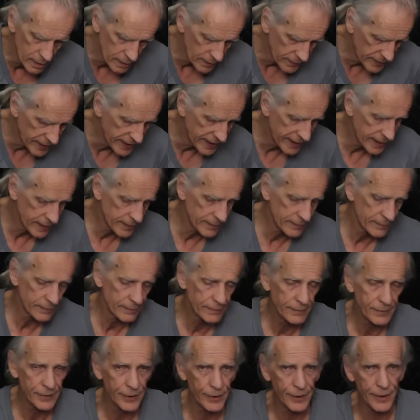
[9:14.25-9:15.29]
than
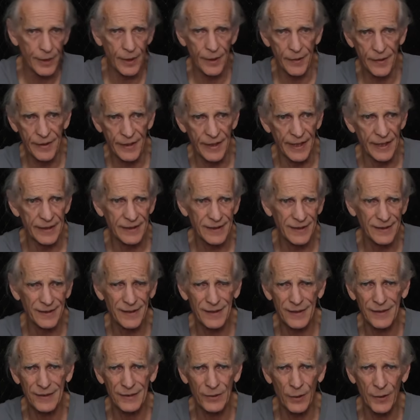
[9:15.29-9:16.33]
you heard this, because
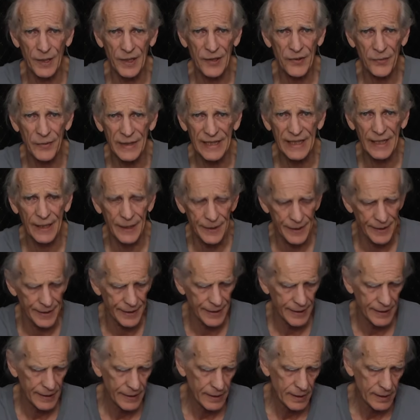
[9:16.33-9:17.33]
this is only 300.